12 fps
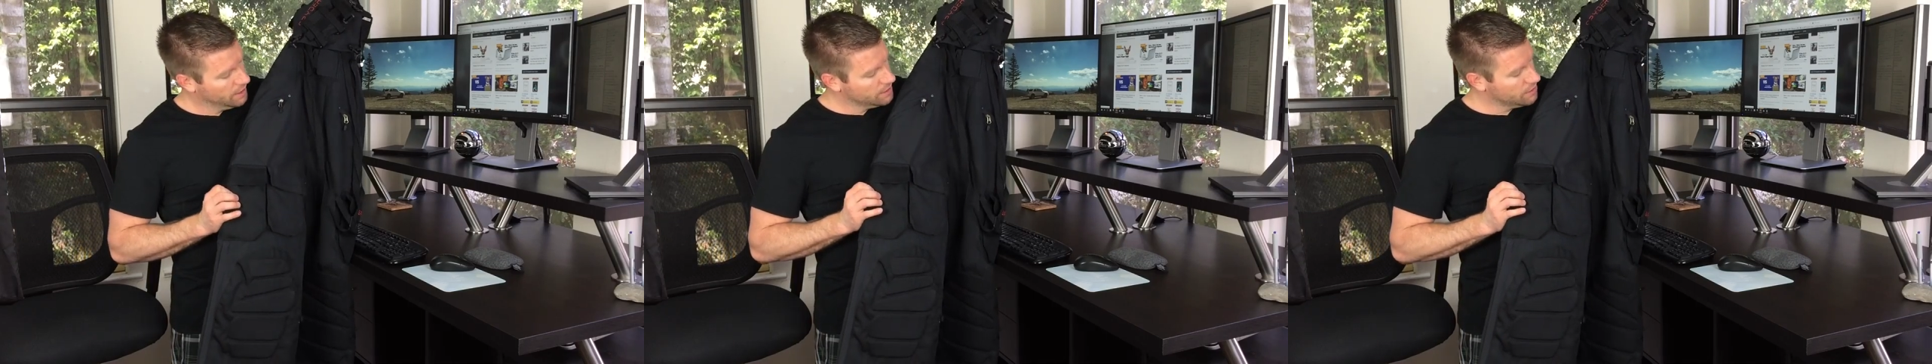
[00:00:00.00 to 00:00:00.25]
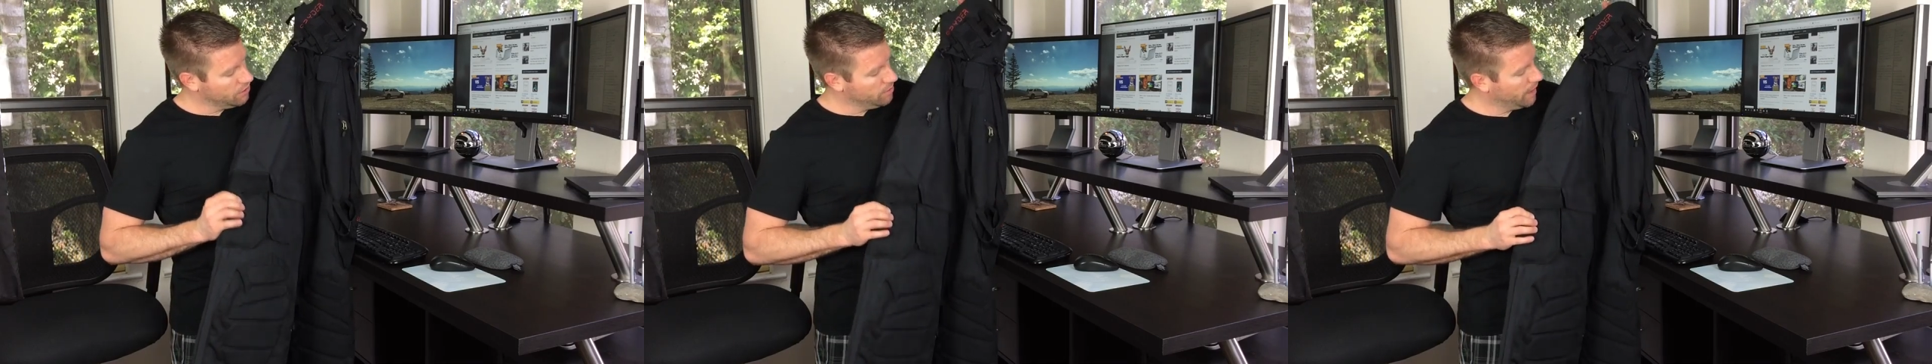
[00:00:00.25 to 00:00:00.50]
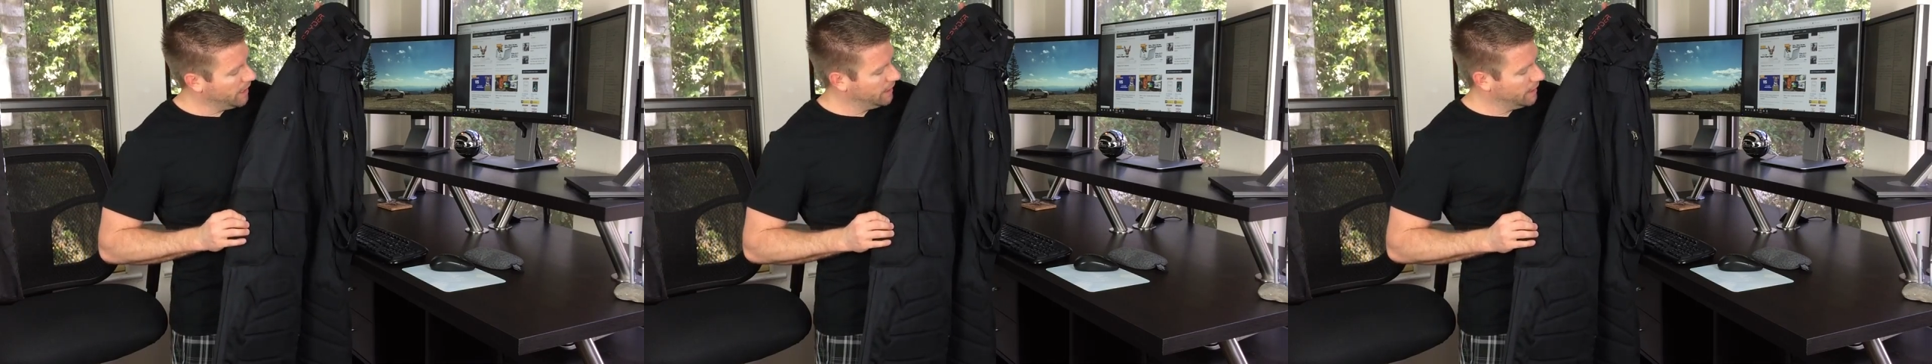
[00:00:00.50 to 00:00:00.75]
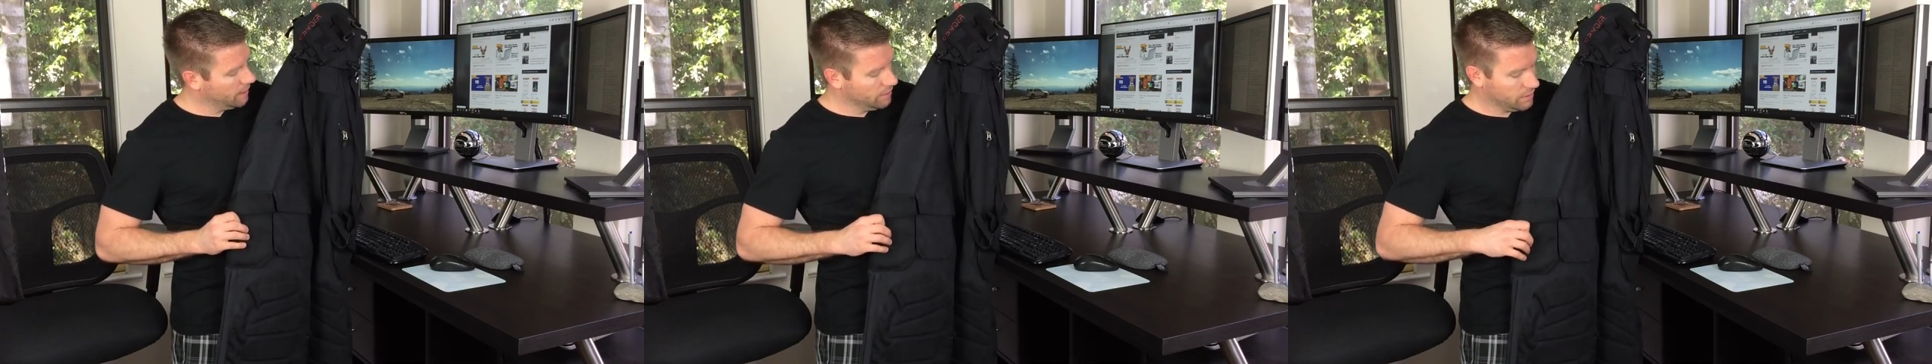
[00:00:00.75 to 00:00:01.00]
So you might
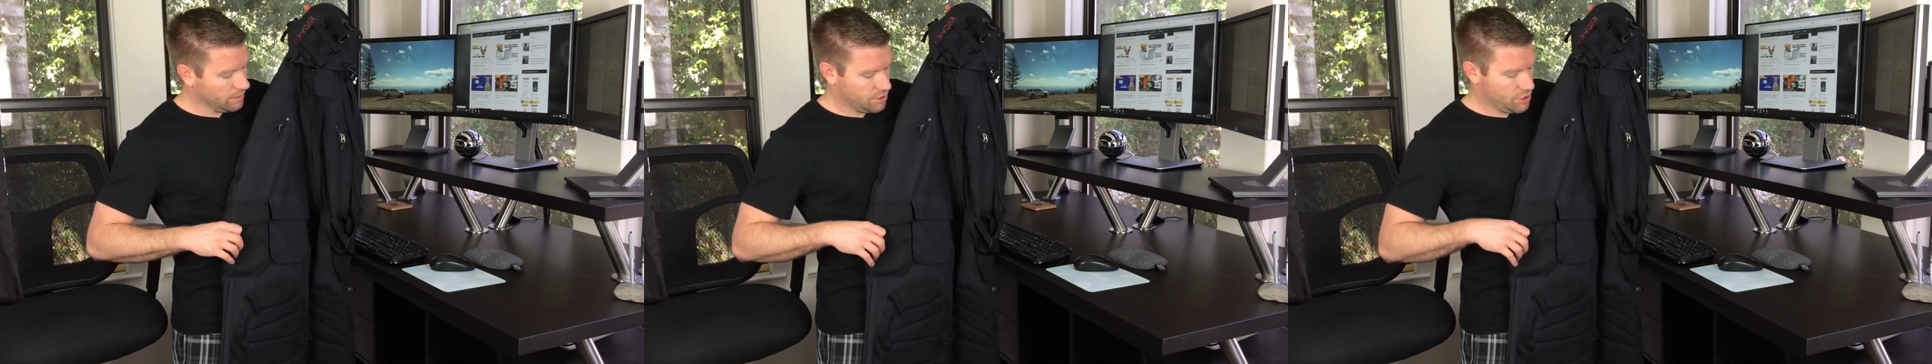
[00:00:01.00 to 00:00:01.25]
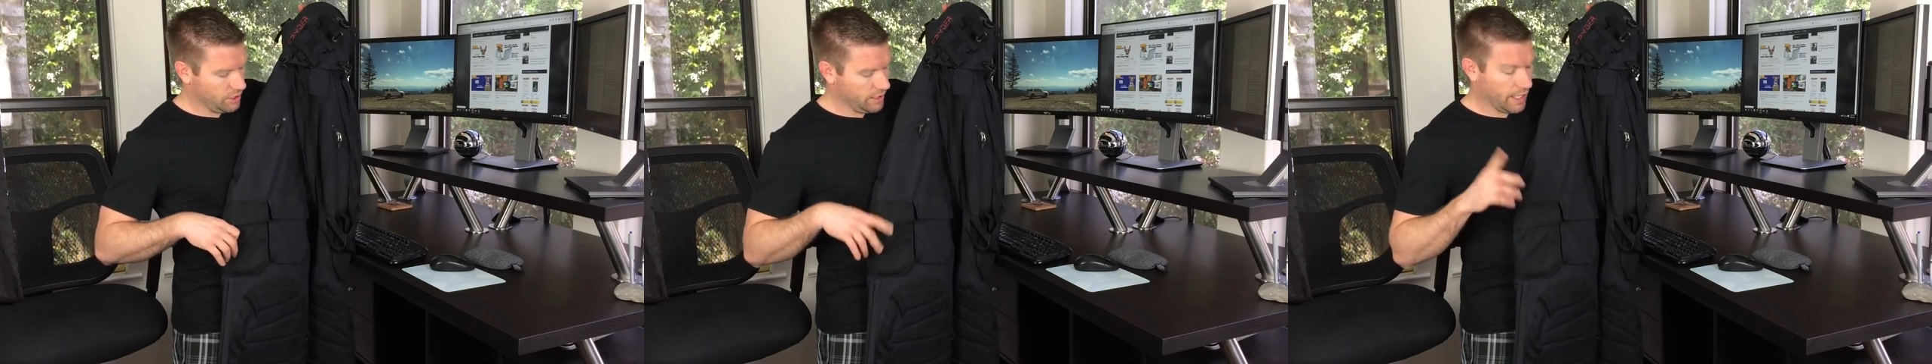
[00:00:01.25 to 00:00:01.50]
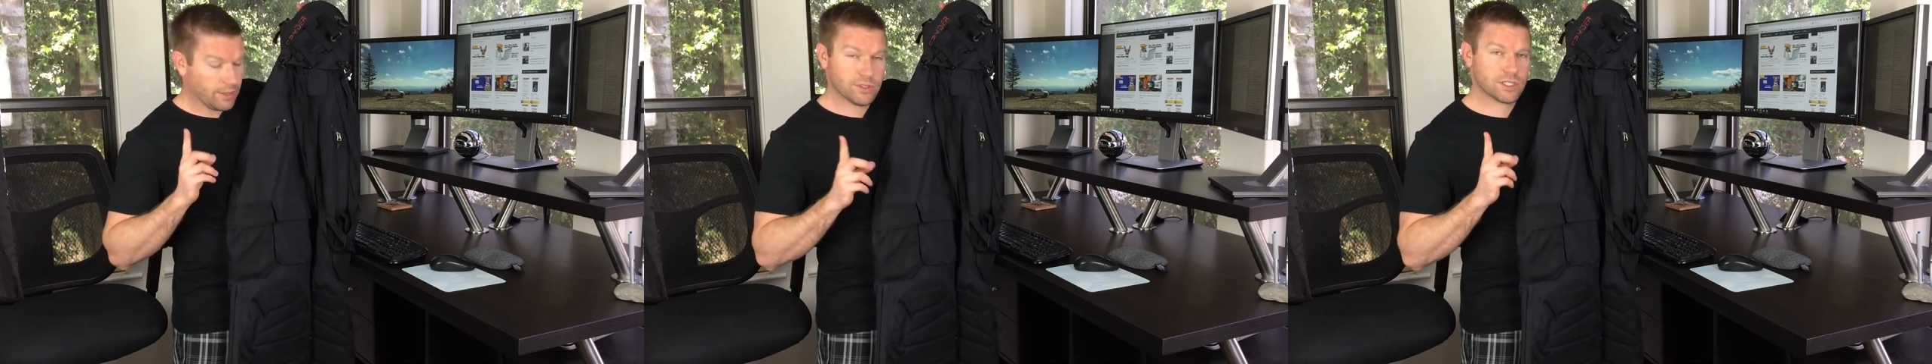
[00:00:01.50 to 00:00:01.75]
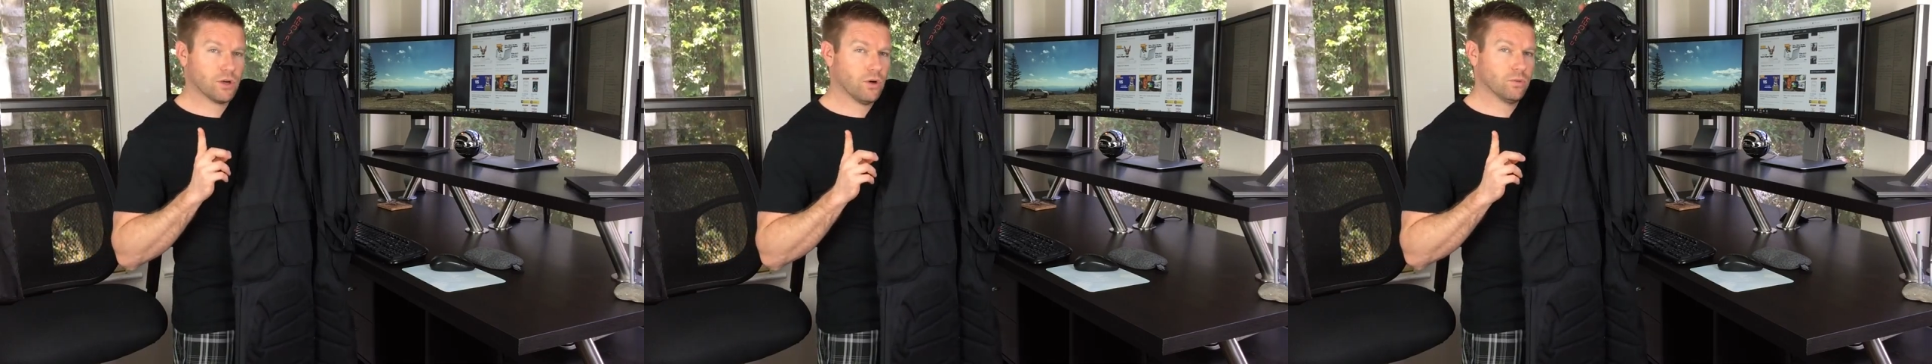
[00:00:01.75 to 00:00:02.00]
get a little chilly. I
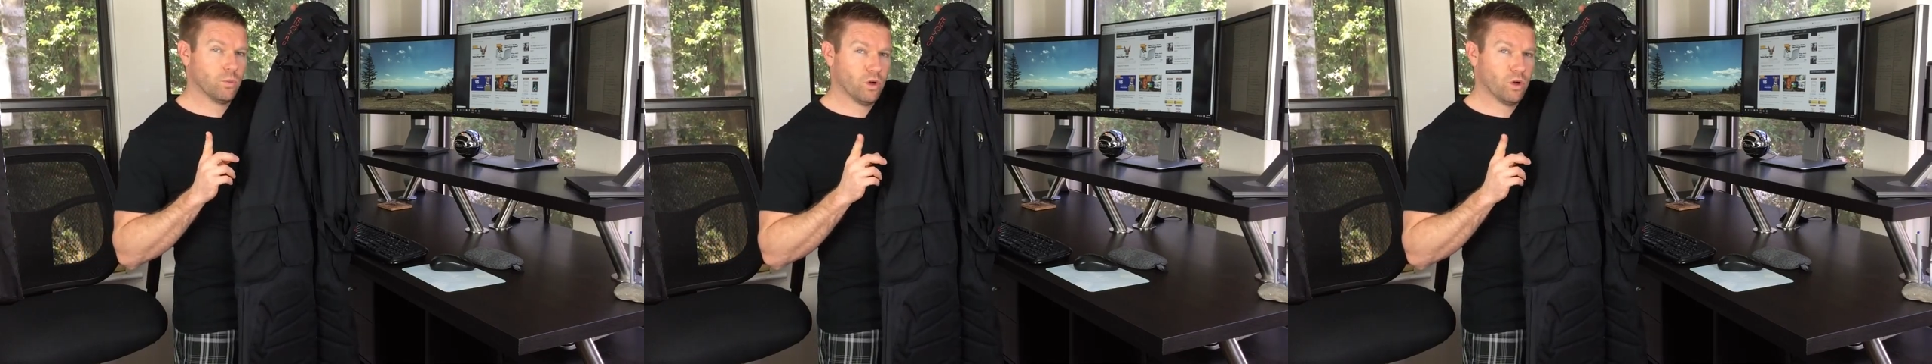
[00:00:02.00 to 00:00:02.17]
was cold